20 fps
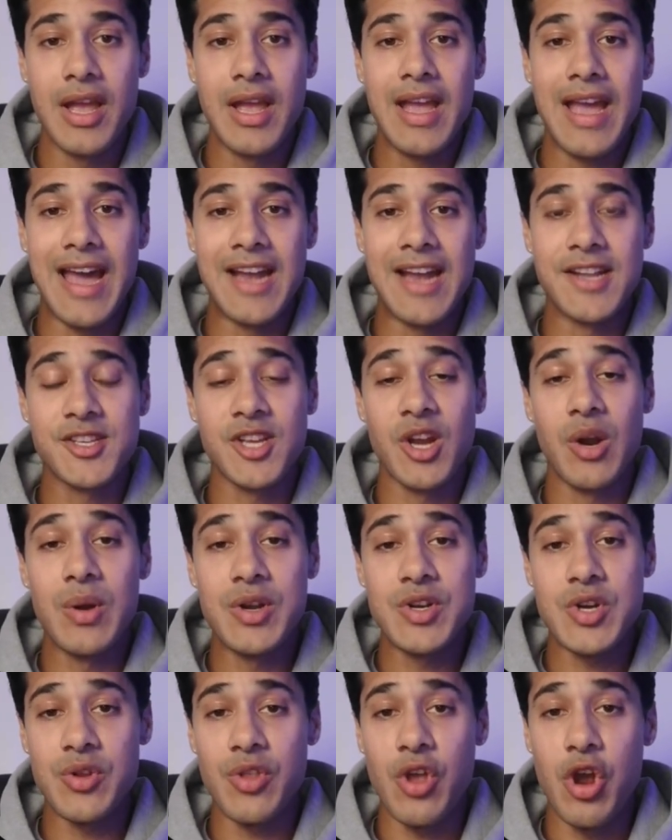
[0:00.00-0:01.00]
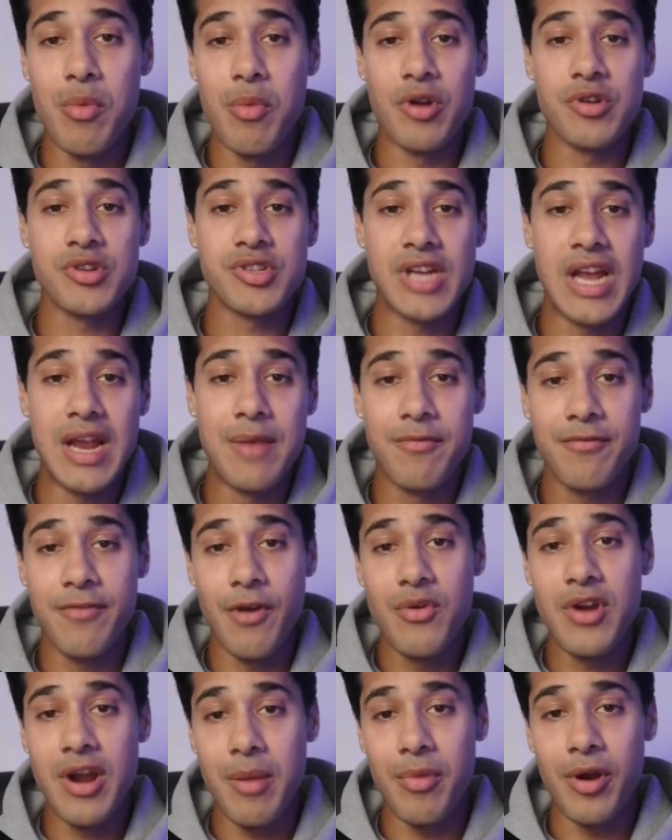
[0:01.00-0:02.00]
And it's going to return the homeowner's name, phone
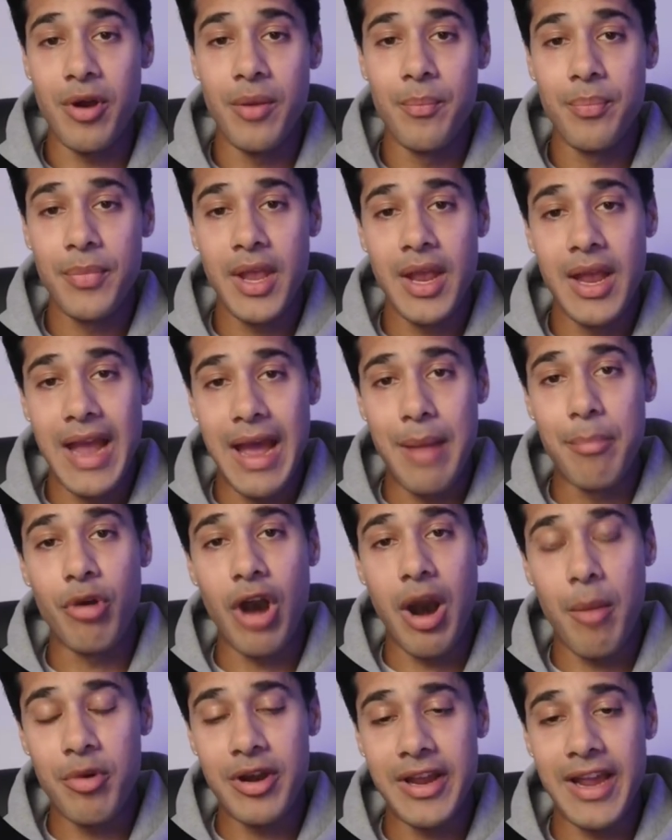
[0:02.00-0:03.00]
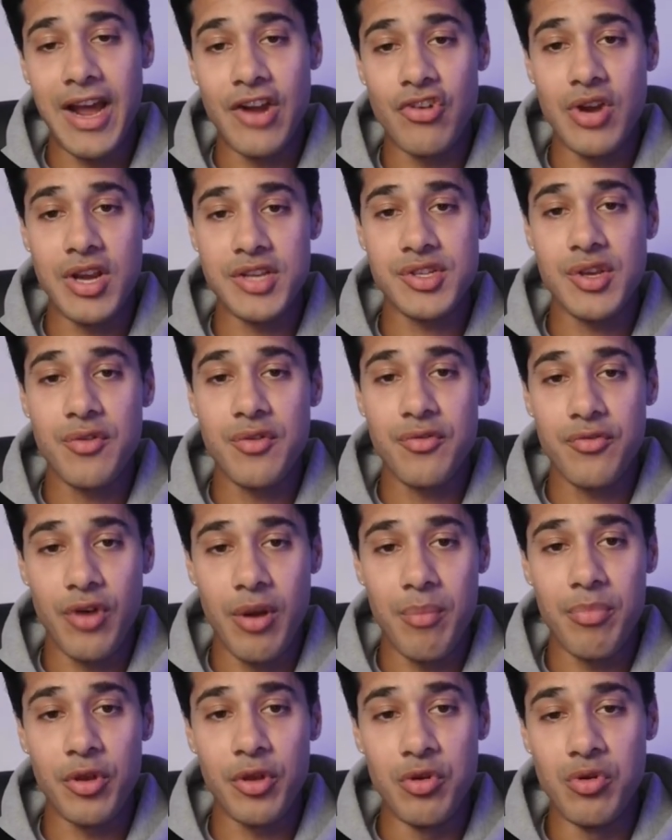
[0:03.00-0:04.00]
number, and property address from
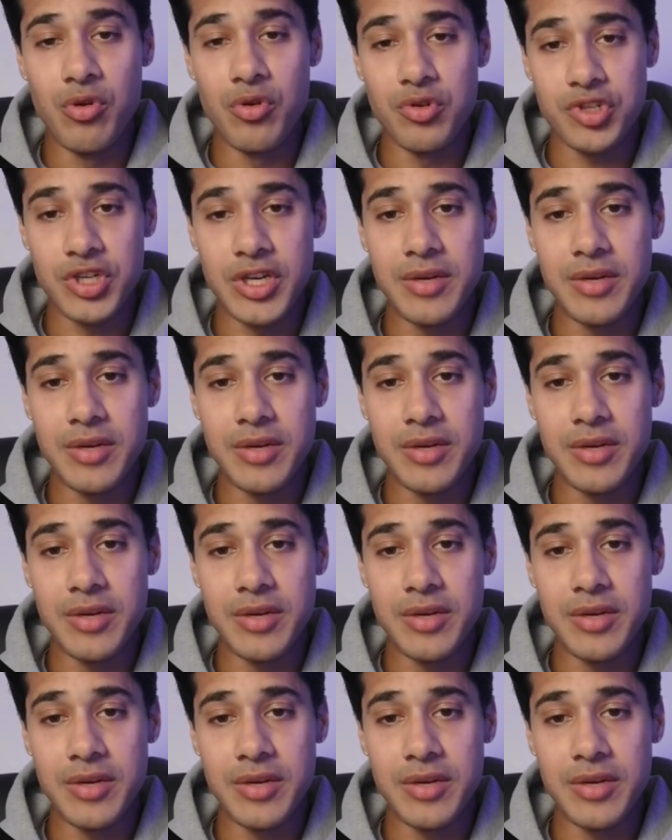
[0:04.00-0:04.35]
the Google Sheet.